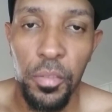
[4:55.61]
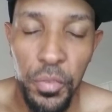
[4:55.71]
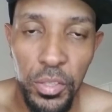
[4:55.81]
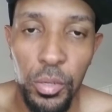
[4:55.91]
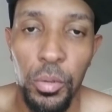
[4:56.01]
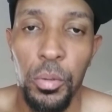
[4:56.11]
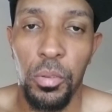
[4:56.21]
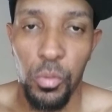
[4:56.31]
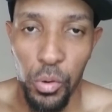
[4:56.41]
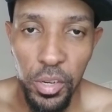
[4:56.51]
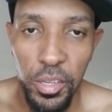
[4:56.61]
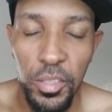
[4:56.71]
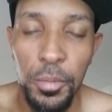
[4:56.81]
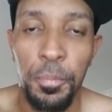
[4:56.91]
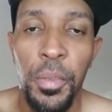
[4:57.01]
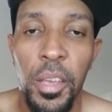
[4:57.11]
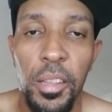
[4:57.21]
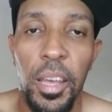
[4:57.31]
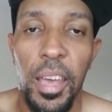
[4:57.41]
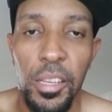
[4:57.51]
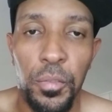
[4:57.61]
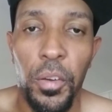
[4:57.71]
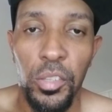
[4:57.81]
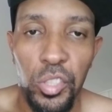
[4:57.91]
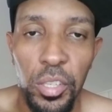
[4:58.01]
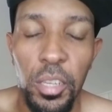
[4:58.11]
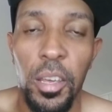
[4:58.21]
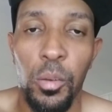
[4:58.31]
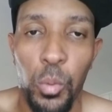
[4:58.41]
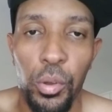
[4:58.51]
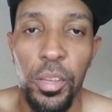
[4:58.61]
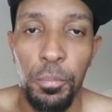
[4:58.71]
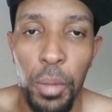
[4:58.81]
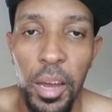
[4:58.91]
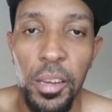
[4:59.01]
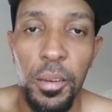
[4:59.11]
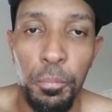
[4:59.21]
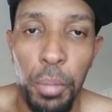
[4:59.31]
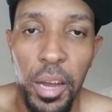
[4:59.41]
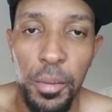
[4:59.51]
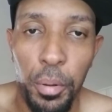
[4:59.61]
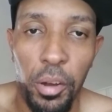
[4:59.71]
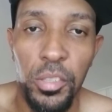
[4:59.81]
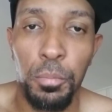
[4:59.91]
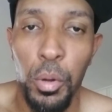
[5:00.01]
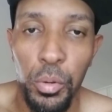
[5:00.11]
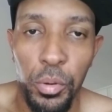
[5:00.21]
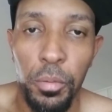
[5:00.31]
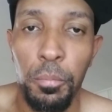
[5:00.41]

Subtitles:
Physical organism that has functioning and working body parts, motor